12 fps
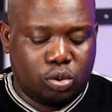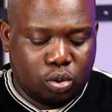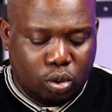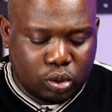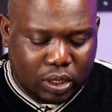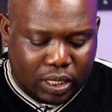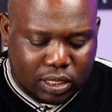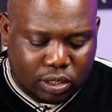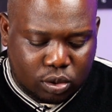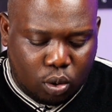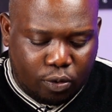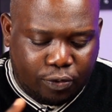good to go. So let's
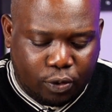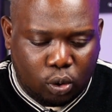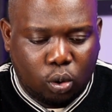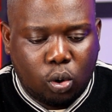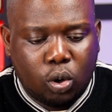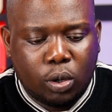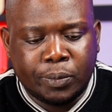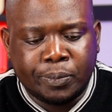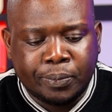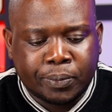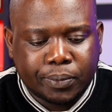just go follow all.